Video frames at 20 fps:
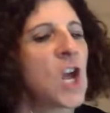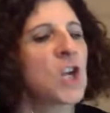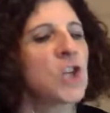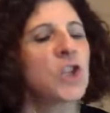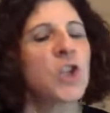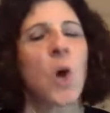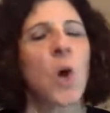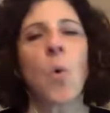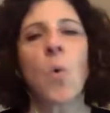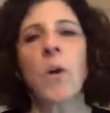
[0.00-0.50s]

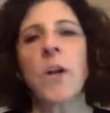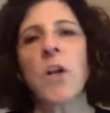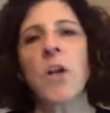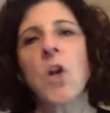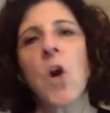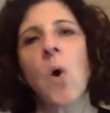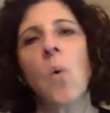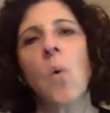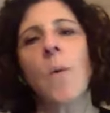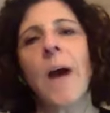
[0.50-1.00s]
So,
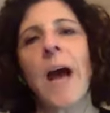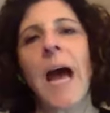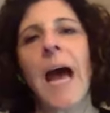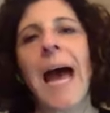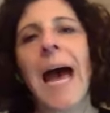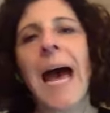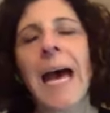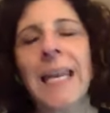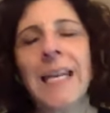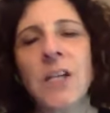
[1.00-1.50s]

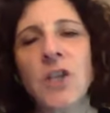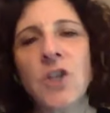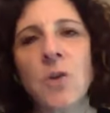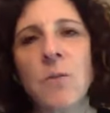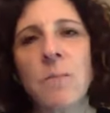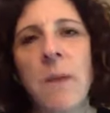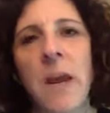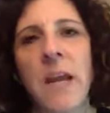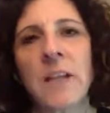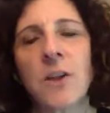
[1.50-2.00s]
how did you
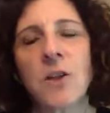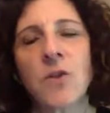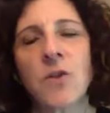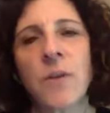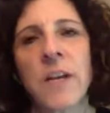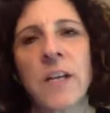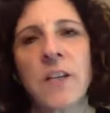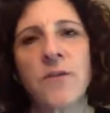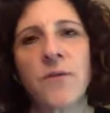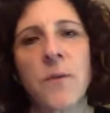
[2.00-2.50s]
make the
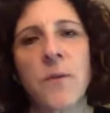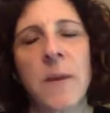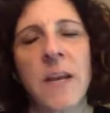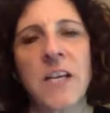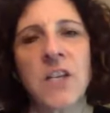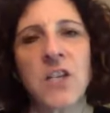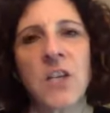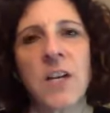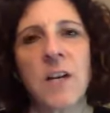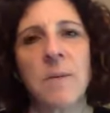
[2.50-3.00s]

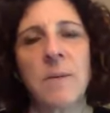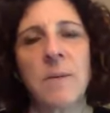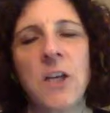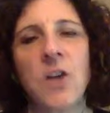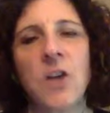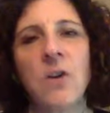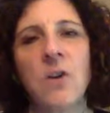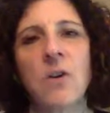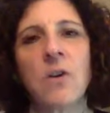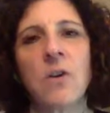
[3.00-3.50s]
transformation? I
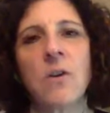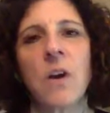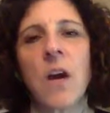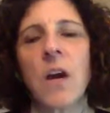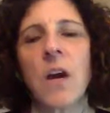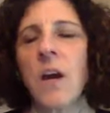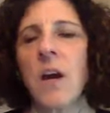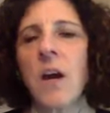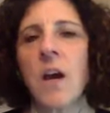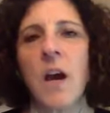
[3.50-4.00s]
you're
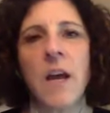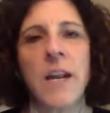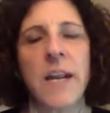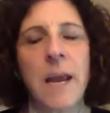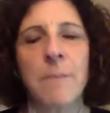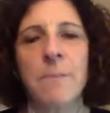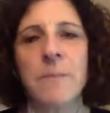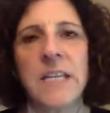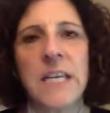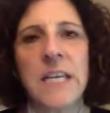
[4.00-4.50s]
an
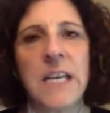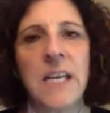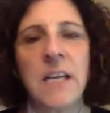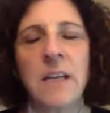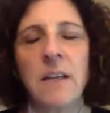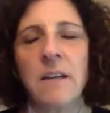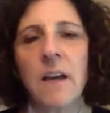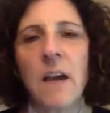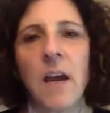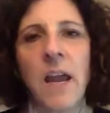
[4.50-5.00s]
MD
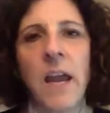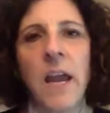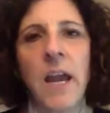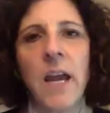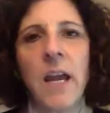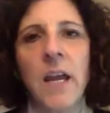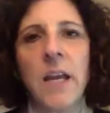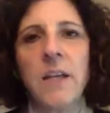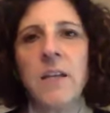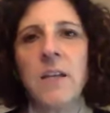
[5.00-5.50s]

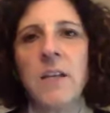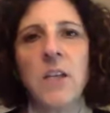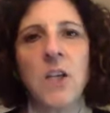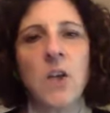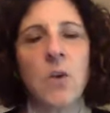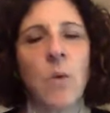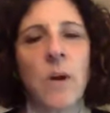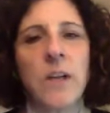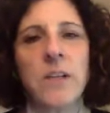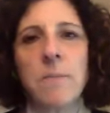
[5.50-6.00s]
and
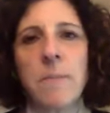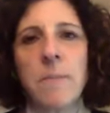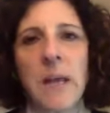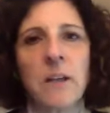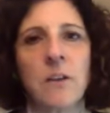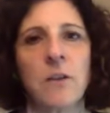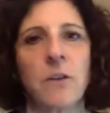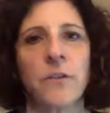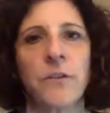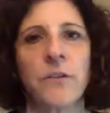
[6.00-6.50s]
you went to
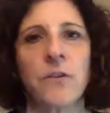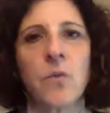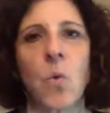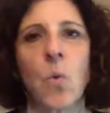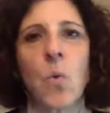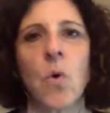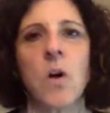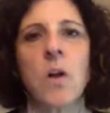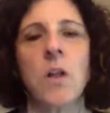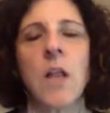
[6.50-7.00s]
medical
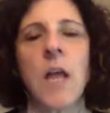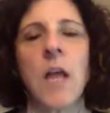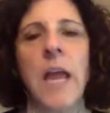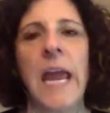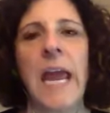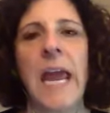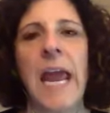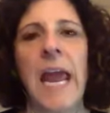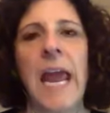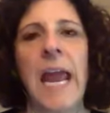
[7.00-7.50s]
school,
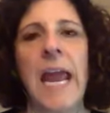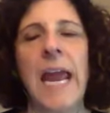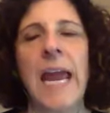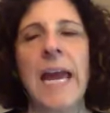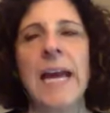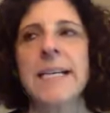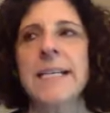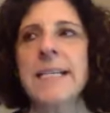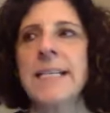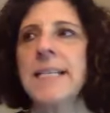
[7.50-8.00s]

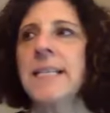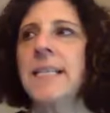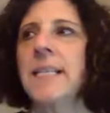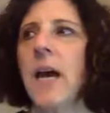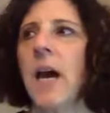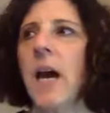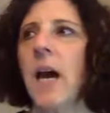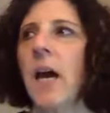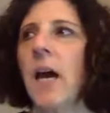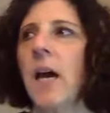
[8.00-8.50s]
and
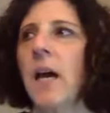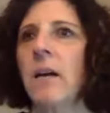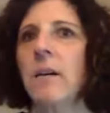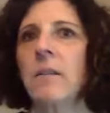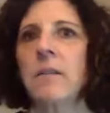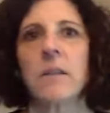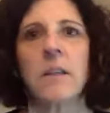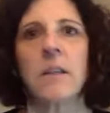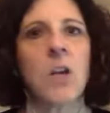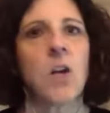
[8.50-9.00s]

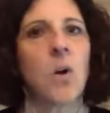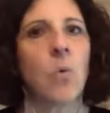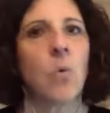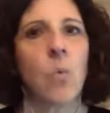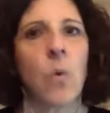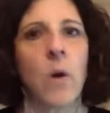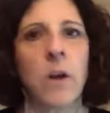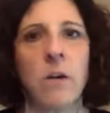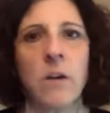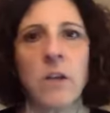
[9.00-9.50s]

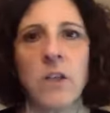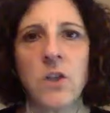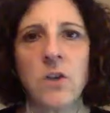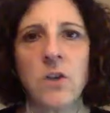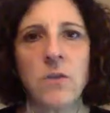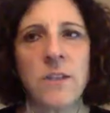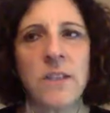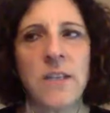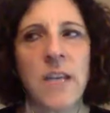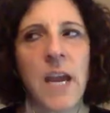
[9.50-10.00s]
where did
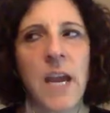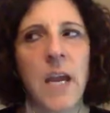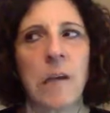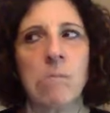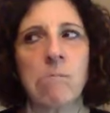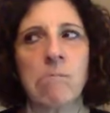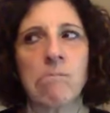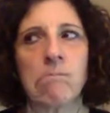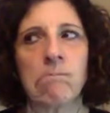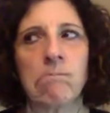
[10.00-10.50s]
you
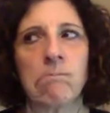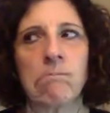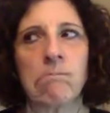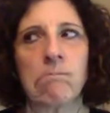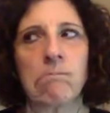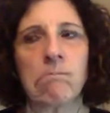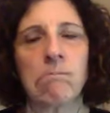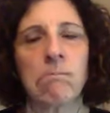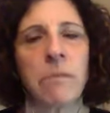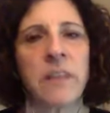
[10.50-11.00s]
say
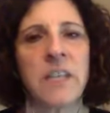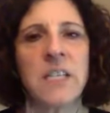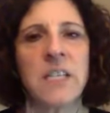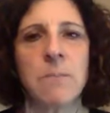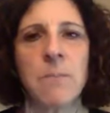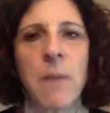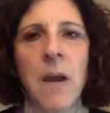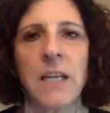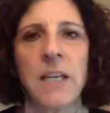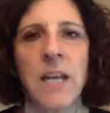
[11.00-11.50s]

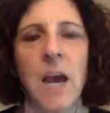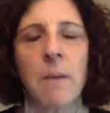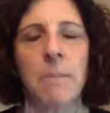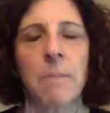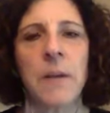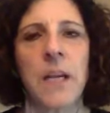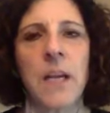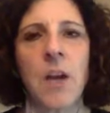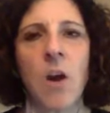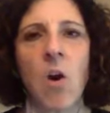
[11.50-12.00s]
this might not
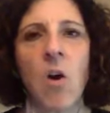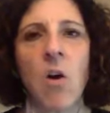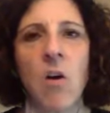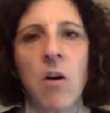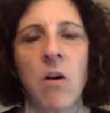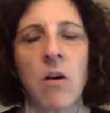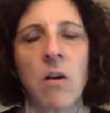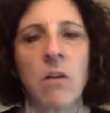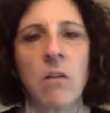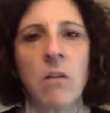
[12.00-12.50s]
be
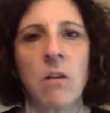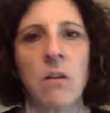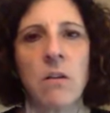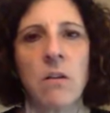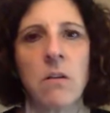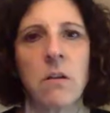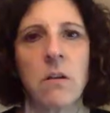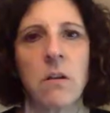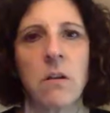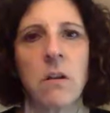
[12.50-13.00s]
all
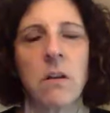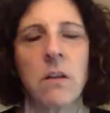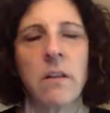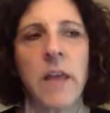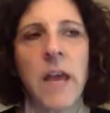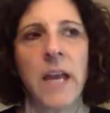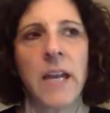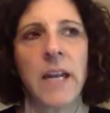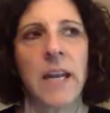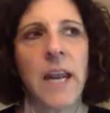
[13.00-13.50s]

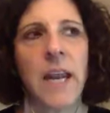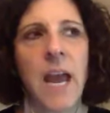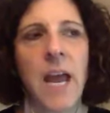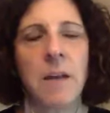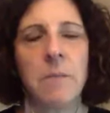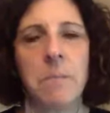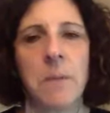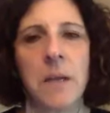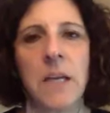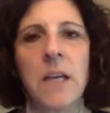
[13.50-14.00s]
that it
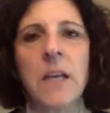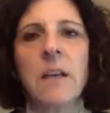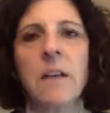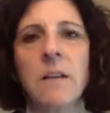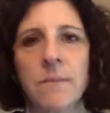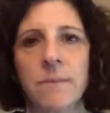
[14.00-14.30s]
can be?